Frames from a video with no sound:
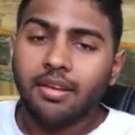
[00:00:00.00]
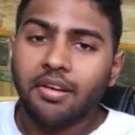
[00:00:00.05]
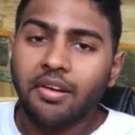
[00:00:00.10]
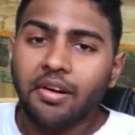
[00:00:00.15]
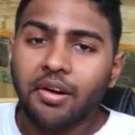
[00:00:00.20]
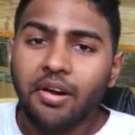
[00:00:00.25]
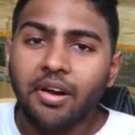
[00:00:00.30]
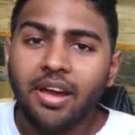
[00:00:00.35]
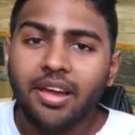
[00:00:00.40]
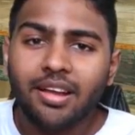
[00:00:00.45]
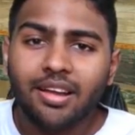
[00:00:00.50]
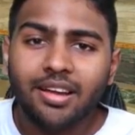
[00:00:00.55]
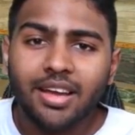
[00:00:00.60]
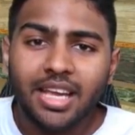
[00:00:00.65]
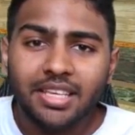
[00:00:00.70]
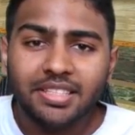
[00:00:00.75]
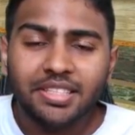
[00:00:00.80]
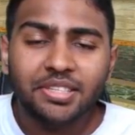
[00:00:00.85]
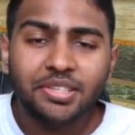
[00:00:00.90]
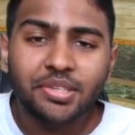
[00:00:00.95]
Alright
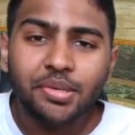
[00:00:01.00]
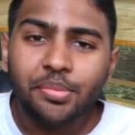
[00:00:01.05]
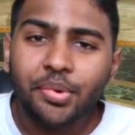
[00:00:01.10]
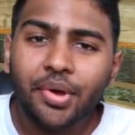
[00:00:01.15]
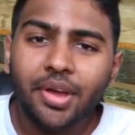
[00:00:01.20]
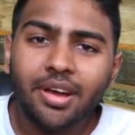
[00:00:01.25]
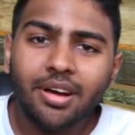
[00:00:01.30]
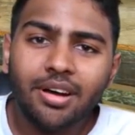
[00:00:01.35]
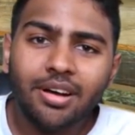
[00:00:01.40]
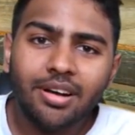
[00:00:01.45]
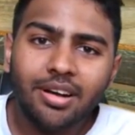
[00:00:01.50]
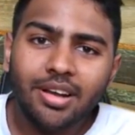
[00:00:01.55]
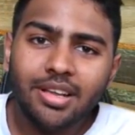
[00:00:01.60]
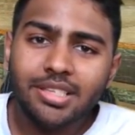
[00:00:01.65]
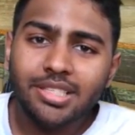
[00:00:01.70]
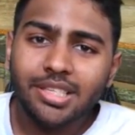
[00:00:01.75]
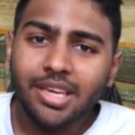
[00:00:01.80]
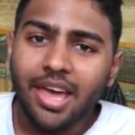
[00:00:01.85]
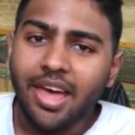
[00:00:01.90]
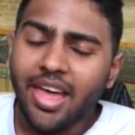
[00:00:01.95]
guys, it's your boy
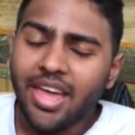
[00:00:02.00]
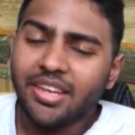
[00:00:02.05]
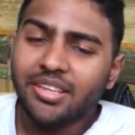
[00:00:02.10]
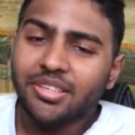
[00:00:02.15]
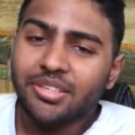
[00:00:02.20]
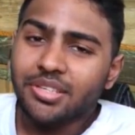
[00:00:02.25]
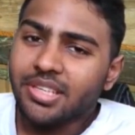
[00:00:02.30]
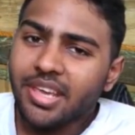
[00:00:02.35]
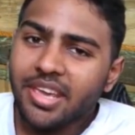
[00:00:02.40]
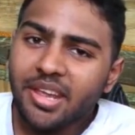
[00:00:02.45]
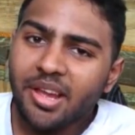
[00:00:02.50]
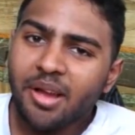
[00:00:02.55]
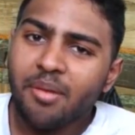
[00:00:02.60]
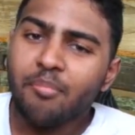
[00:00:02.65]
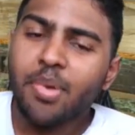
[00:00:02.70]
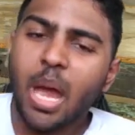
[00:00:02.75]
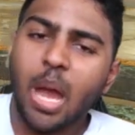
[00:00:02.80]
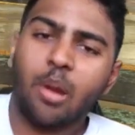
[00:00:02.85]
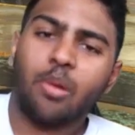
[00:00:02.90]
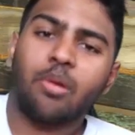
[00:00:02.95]
Arj, and today I'm
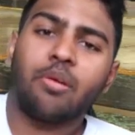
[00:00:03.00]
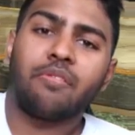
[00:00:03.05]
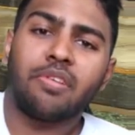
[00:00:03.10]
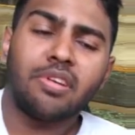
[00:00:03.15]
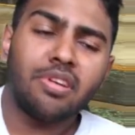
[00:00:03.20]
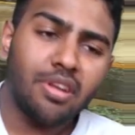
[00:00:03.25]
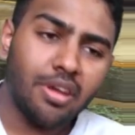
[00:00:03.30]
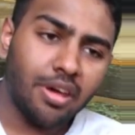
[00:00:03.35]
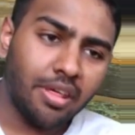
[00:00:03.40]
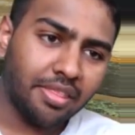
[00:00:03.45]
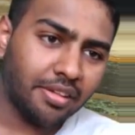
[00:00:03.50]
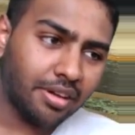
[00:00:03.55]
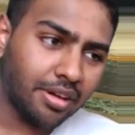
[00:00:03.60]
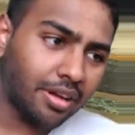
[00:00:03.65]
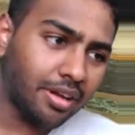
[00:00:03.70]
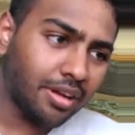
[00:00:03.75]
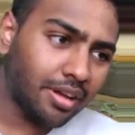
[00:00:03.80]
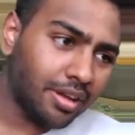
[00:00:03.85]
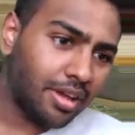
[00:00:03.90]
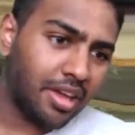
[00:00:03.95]
back with
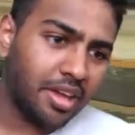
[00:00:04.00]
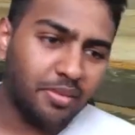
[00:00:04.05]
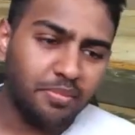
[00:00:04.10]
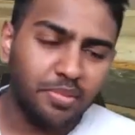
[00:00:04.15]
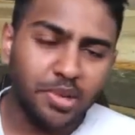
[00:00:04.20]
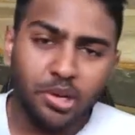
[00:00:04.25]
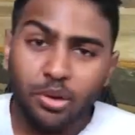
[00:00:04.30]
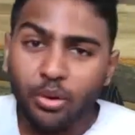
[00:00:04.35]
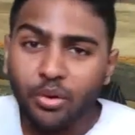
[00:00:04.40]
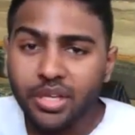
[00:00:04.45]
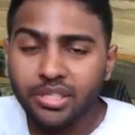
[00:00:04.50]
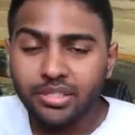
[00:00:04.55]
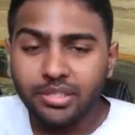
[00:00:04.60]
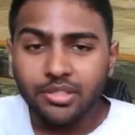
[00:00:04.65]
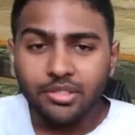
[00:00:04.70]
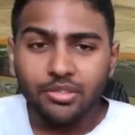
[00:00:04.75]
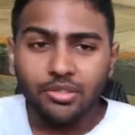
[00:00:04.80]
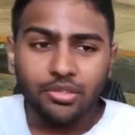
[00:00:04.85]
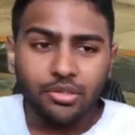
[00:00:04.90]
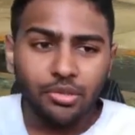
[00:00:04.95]
another heavily requested
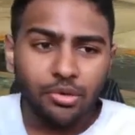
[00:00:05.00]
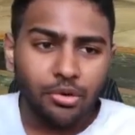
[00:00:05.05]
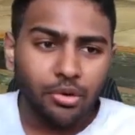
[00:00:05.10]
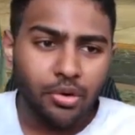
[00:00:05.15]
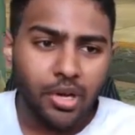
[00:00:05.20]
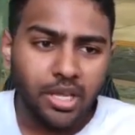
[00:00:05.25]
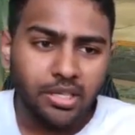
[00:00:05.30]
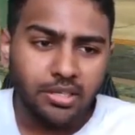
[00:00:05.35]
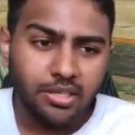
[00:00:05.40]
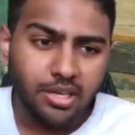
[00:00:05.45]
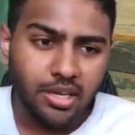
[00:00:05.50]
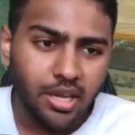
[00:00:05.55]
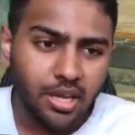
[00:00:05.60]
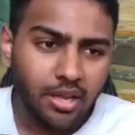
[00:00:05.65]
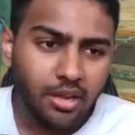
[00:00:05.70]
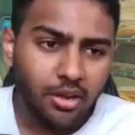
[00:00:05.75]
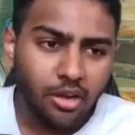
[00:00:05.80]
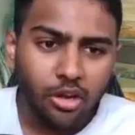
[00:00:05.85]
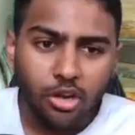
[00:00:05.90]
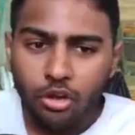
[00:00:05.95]
tutorial as I
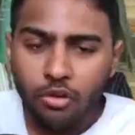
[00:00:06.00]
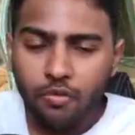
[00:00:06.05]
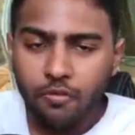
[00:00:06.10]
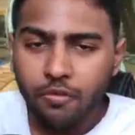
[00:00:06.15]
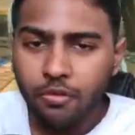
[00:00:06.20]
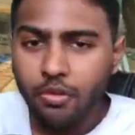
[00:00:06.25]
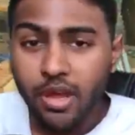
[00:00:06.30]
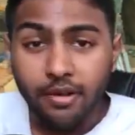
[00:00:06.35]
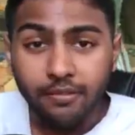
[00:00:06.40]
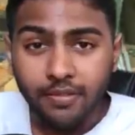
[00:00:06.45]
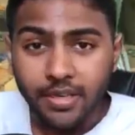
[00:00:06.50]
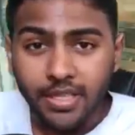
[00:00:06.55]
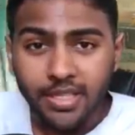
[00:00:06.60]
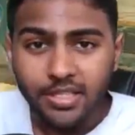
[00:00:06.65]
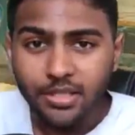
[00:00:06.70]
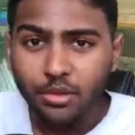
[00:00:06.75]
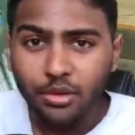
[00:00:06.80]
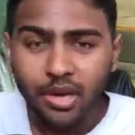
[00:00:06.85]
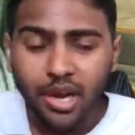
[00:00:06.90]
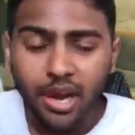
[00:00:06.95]
go through every
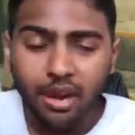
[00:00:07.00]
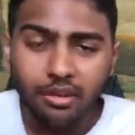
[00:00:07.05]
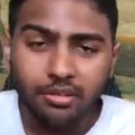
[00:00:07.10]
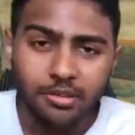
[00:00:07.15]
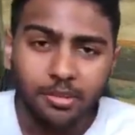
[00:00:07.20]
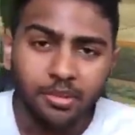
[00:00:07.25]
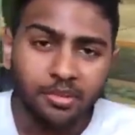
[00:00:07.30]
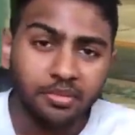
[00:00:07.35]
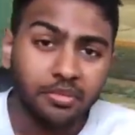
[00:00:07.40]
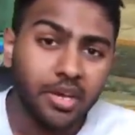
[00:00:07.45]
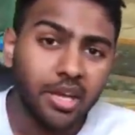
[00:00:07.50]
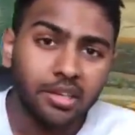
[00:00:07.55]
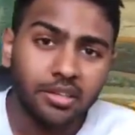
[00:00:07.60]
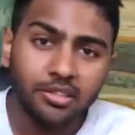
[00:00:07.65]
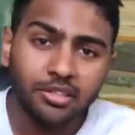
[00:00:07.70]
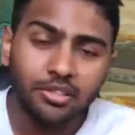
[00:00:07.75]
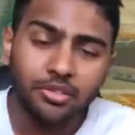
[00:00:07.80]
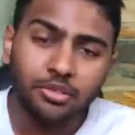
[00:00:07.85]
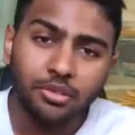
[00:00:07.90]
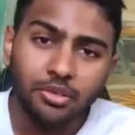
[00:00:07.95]
single character, providing a
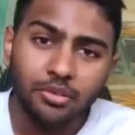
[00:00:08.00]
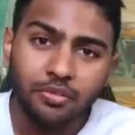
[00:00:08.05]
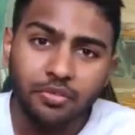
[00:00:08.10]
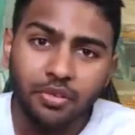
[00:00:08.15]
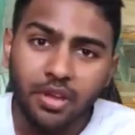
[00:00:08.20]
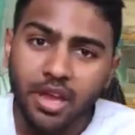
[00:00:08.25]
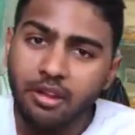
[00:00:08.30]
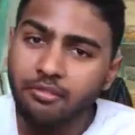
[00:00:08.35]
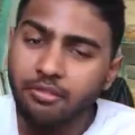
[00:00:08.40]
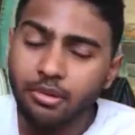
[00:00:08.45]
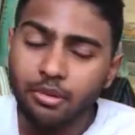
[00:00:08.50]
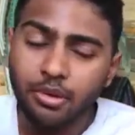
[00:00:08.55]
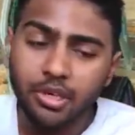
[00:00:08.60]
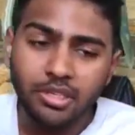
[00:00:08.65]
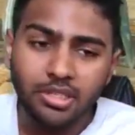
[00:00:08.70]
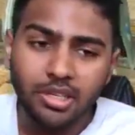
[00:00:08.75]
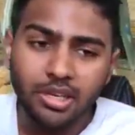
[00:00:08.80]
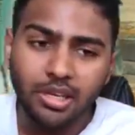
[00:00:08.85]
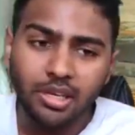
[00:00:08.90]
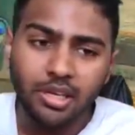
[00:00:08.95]
tutorial for everyone
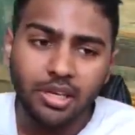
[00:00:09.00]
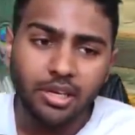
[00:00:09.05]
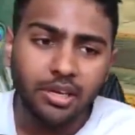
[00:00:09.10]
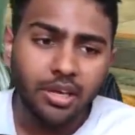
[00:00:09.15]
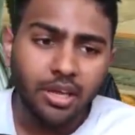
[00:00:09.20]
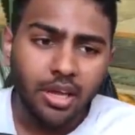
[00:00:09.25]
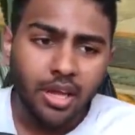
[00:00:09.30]
to learn.